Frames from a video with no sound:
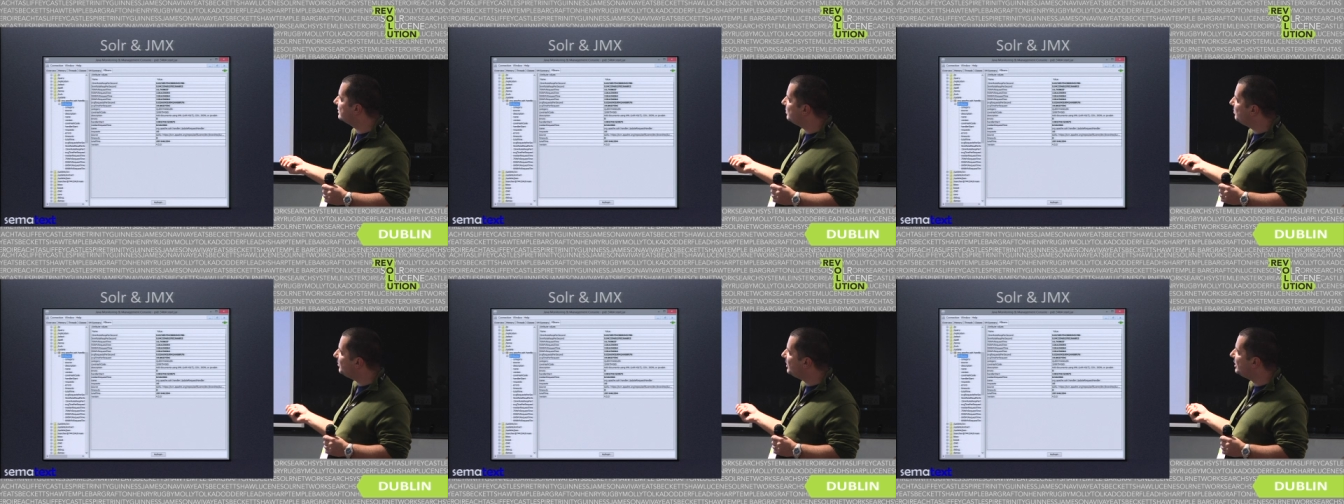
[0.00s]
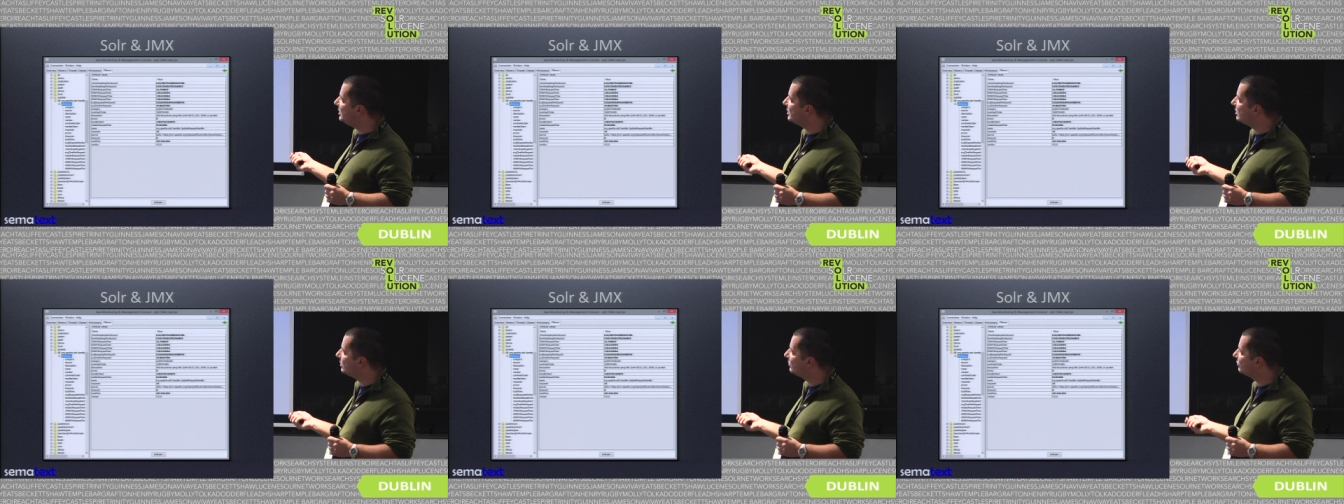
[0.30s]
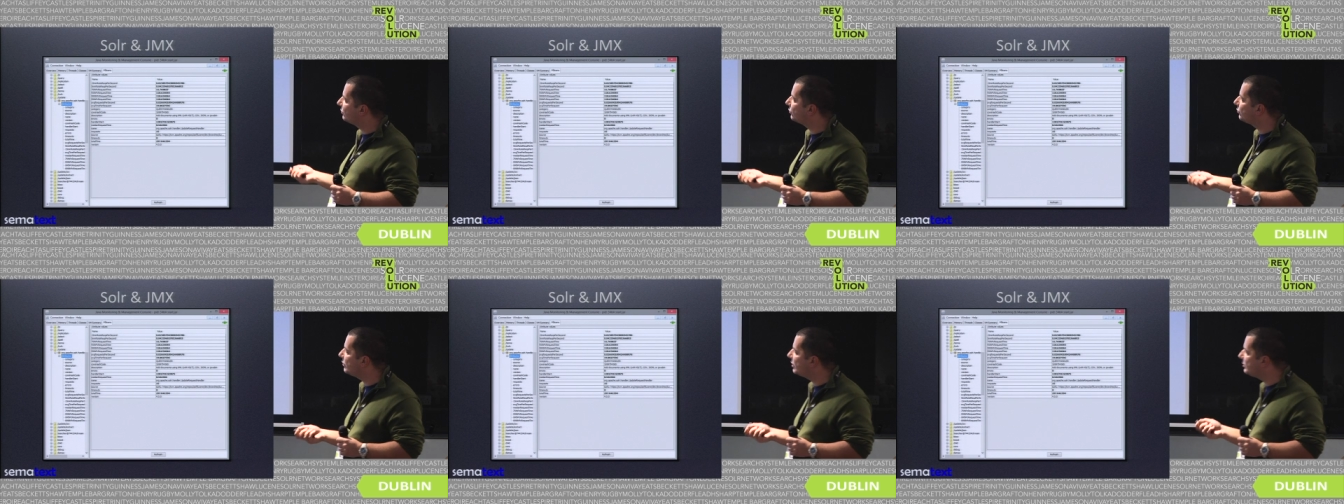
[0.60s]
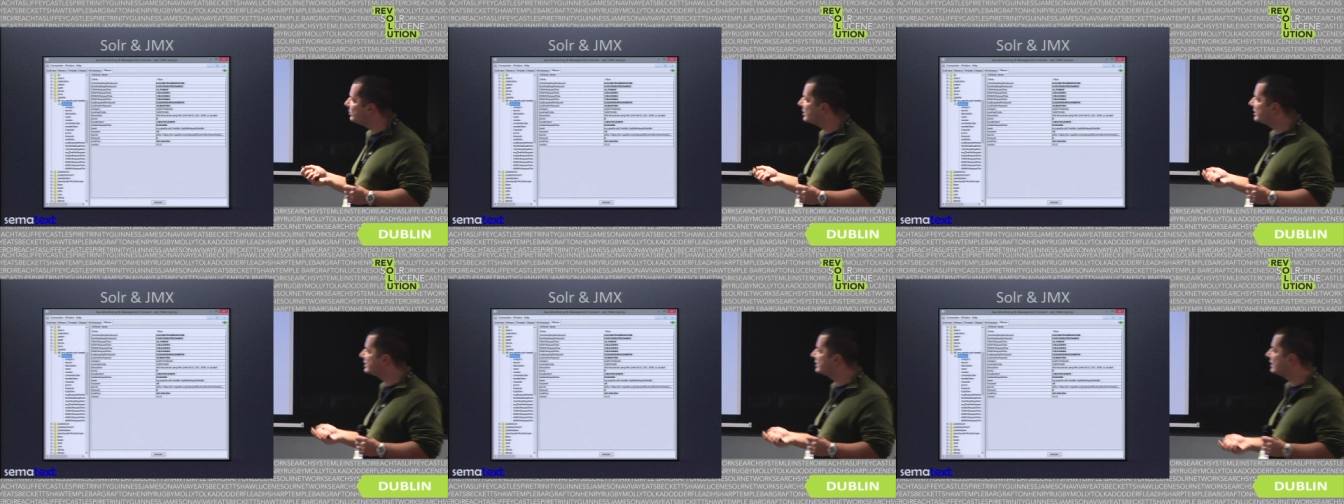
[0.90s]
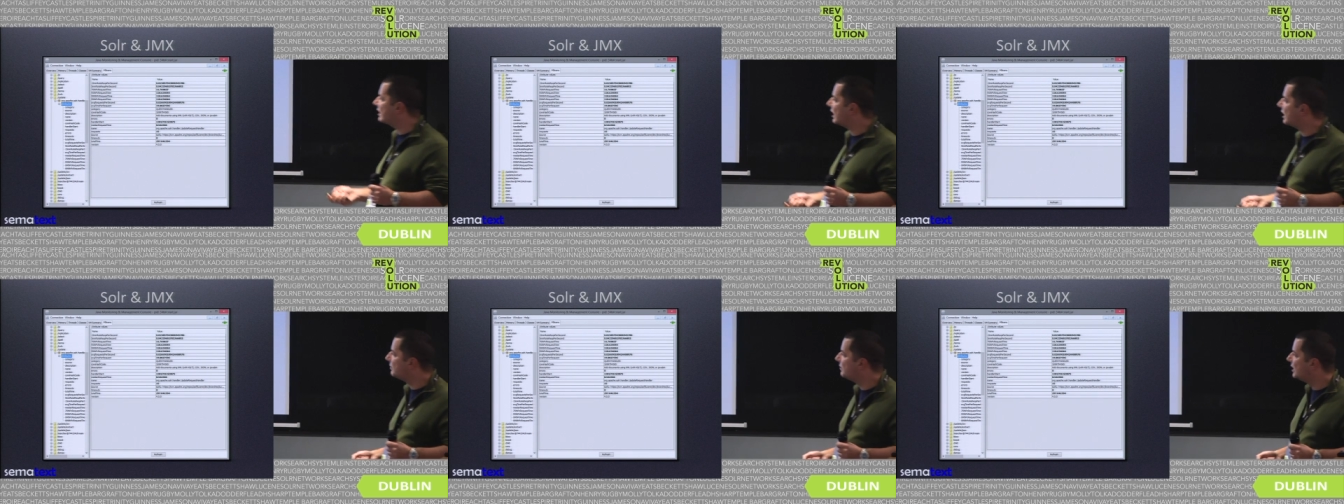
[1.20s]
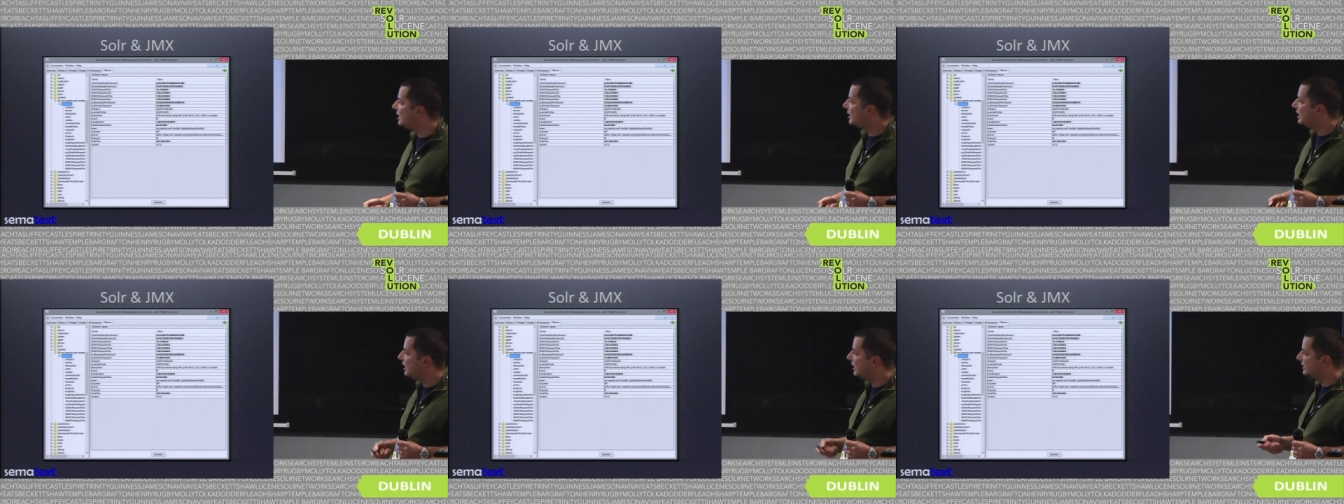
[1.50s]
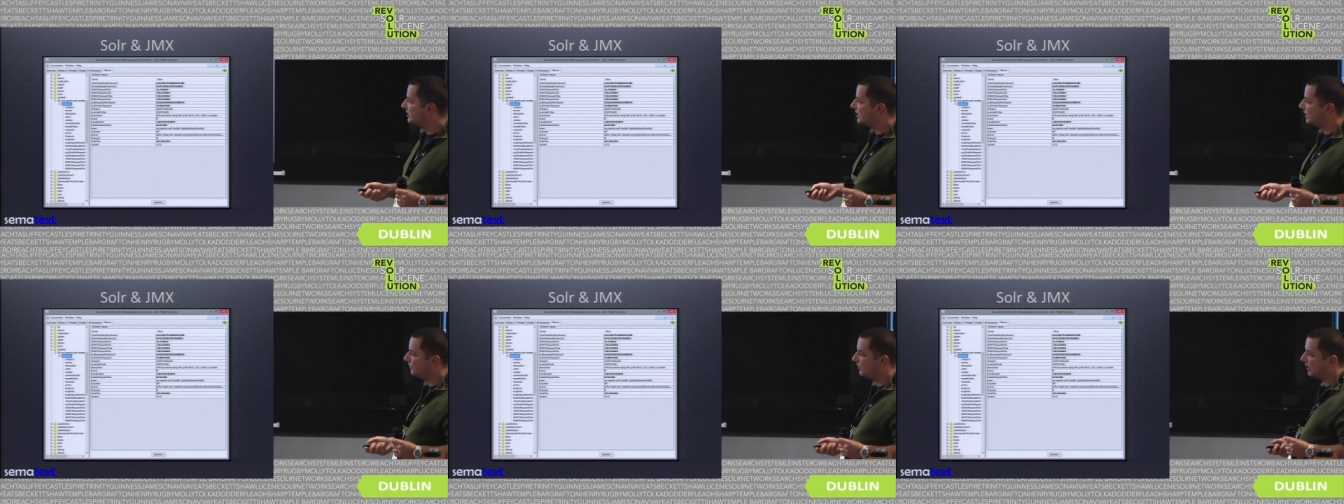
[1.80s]
the median of request time,
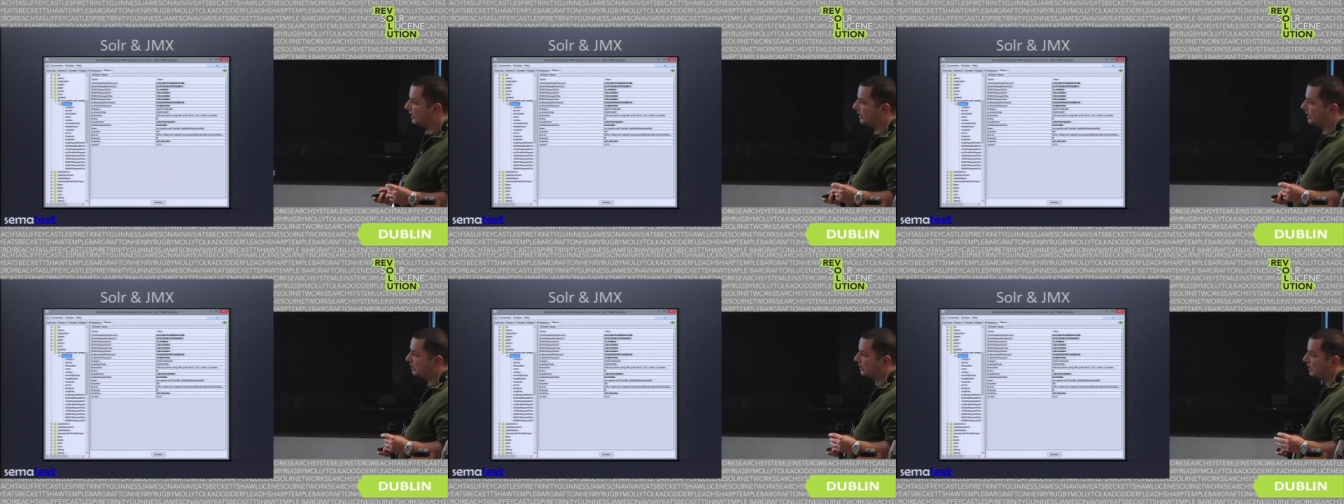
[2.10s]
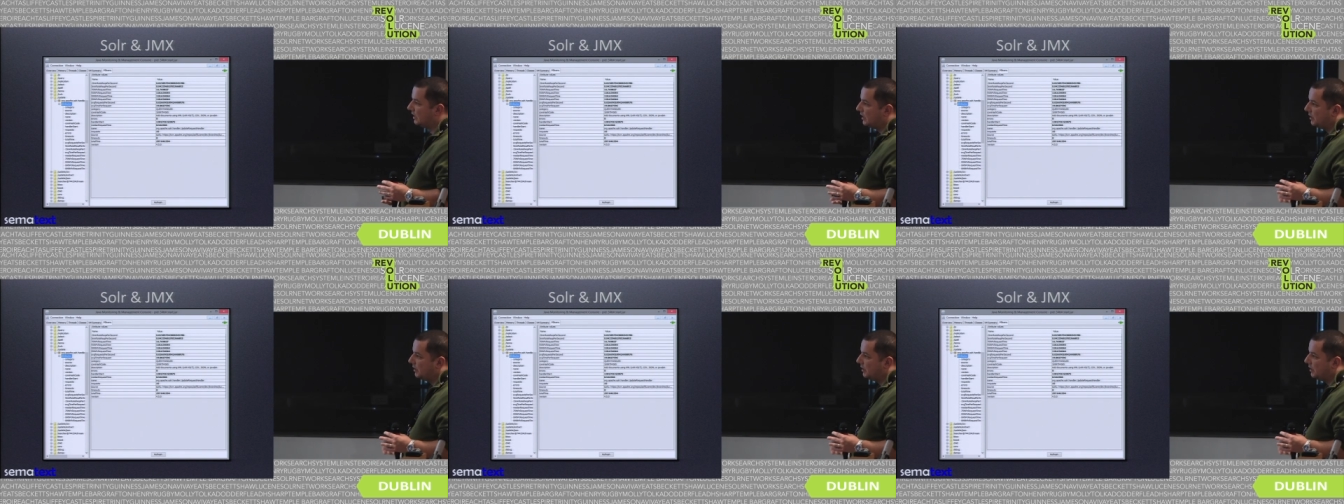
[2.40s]
and stuff like that.